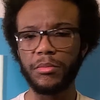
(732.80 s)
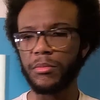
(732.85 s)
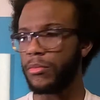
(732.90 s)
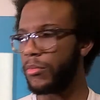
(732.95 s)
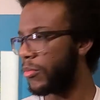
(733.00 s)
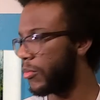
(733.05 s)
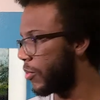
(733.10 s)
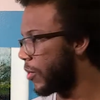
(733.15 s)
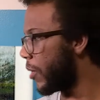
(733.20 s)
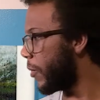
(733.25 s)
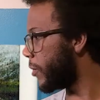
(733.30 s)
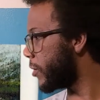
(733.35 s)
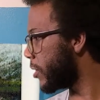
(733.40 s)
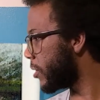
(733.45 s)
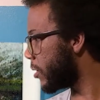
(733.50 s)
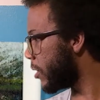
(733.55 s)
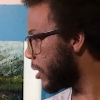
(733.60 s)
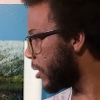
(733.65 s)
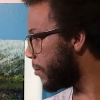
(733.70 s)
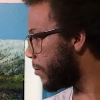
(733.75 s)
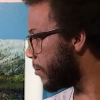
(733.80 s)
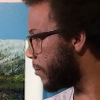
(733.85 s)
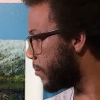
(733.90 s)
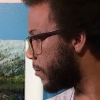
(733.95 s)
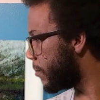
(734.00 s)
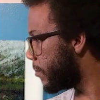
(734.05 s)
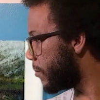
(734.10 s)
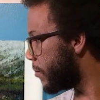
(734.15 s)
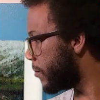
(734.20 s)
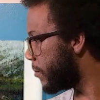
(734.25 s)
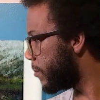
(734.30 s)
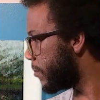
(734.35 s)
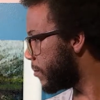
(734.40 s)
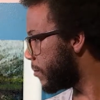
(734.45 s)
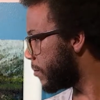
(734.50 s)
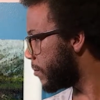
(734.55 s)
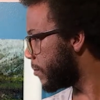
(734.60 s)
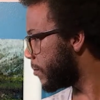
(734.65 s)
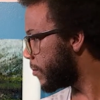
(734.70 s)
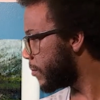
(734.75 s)
What was his name?
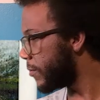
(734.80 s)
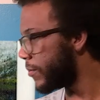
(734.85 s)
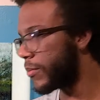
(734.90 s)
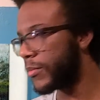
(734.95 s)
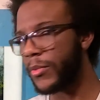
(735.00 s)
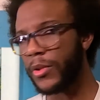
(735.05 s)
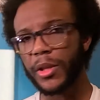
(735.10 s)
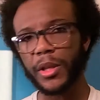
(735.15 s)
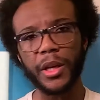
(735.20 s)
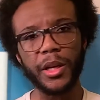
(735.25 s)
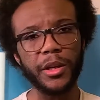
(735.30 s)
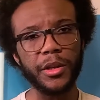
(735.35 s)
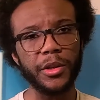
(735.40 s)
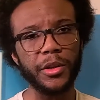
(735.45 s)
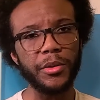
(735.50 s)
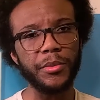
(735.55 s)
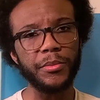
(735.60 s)
Thank you.